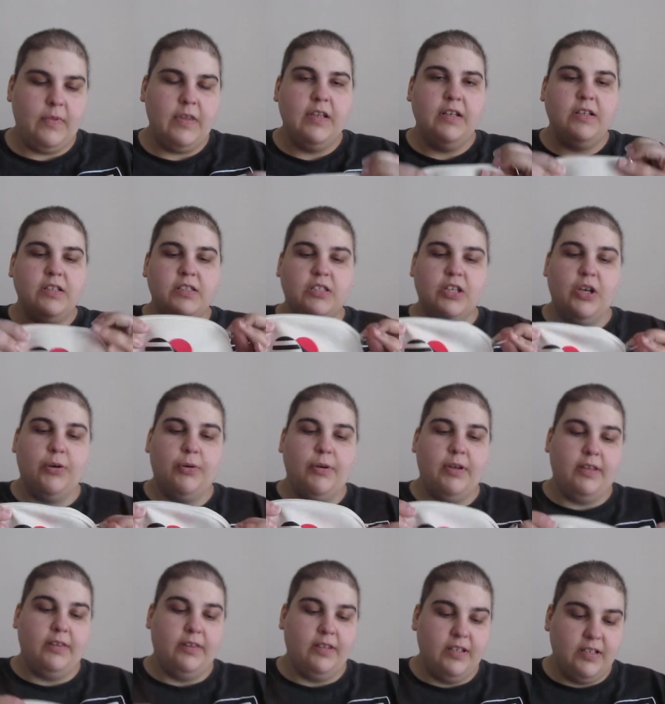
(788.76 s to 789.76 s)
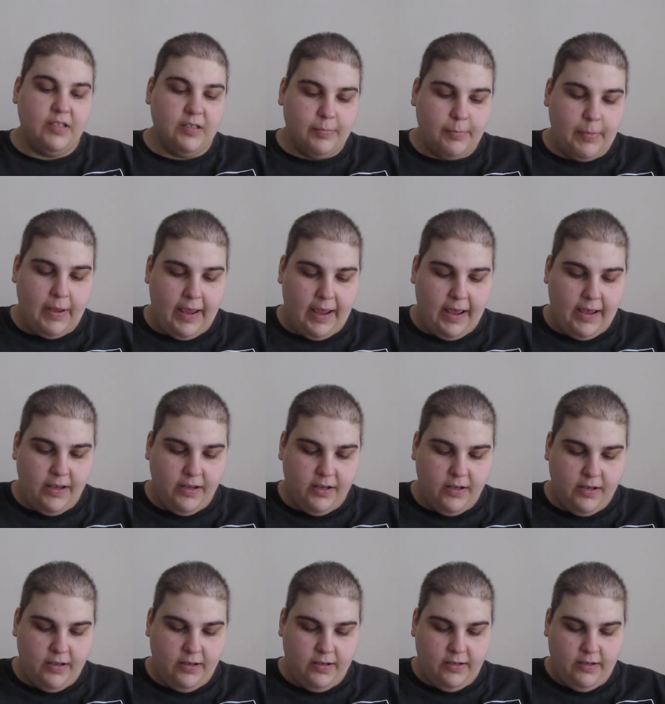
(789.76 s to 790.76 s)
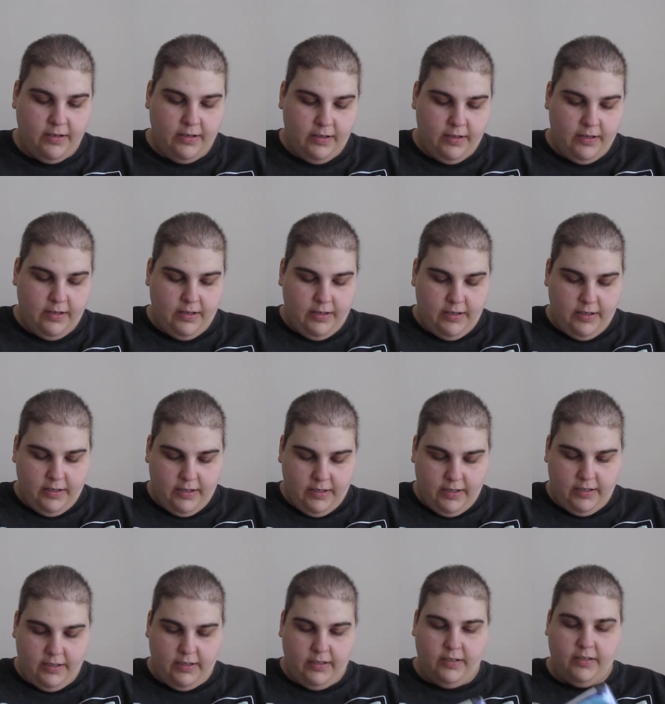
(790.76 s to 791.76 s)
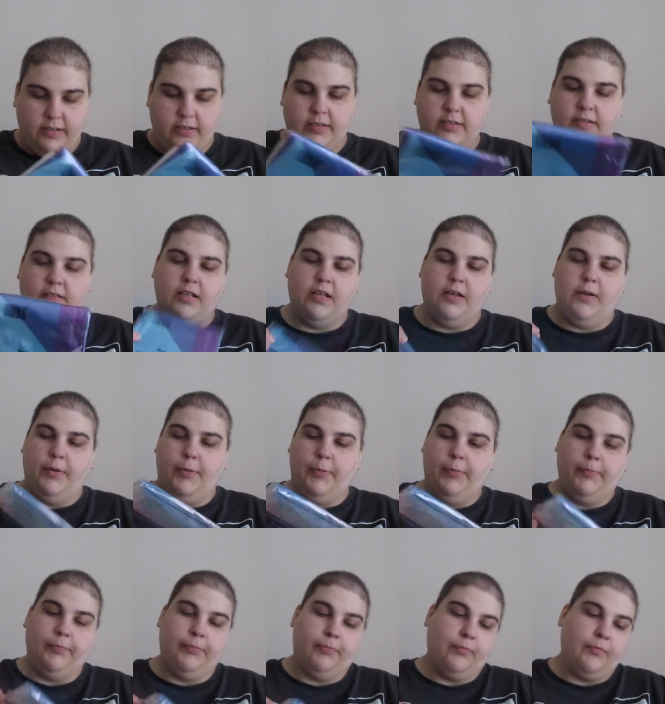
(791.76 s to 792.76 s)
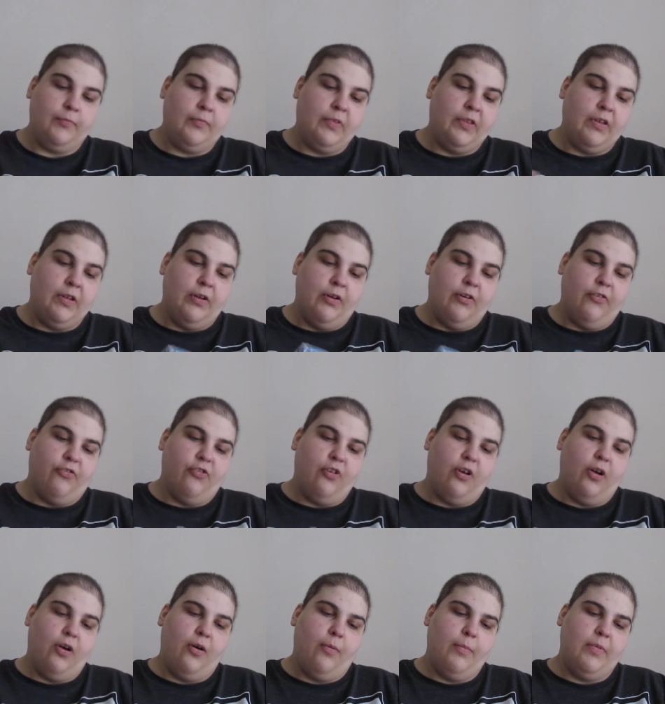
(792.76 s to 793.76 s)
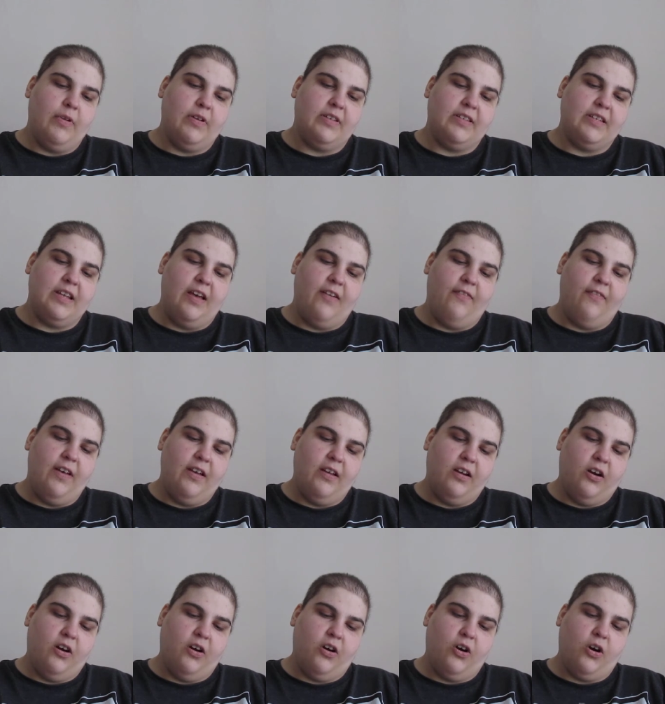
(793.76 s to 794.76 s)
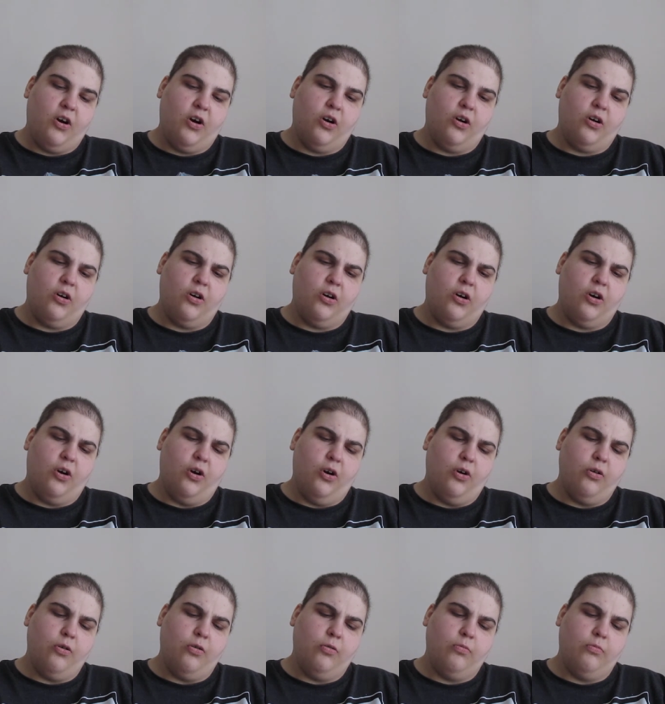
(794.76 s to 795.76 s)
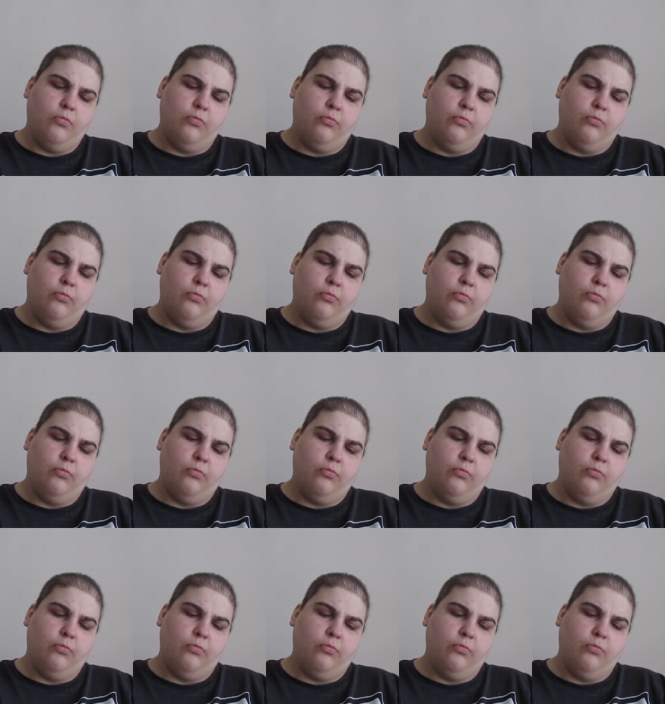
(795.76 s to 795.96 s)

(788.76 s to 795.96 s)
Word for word: And so in this bag is from Deva Curl,